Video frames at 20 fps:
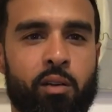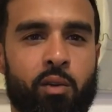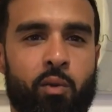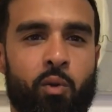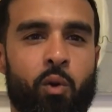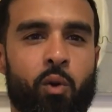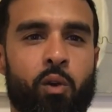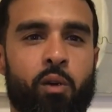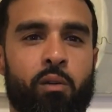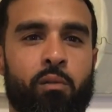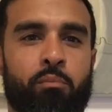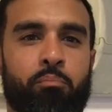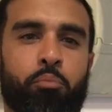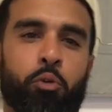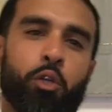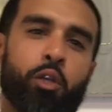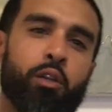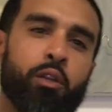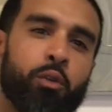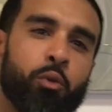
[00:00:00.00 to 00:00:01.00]
or
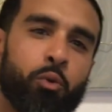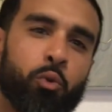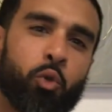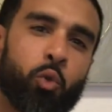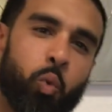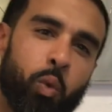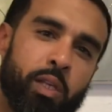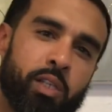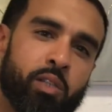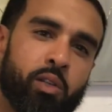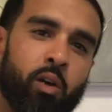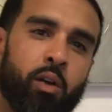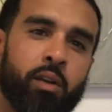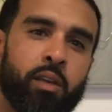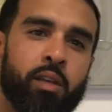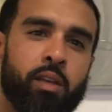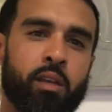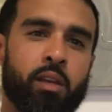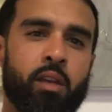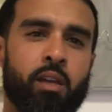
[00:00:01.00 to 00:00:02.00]
put a little twist
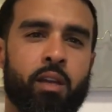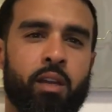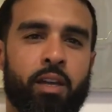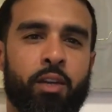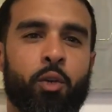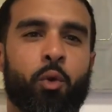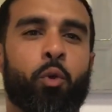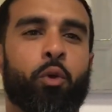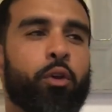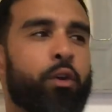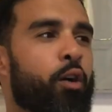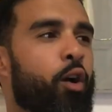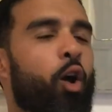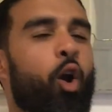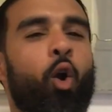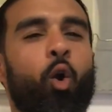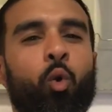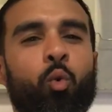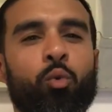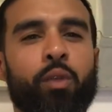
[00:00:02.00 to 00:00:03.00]
on it in order to
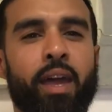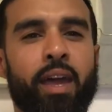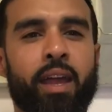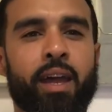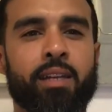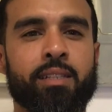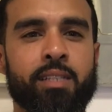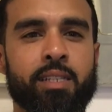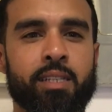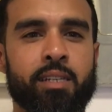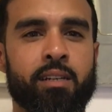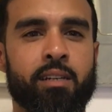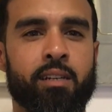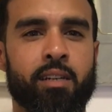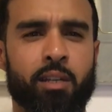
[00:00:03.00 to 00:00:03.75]
own that idea,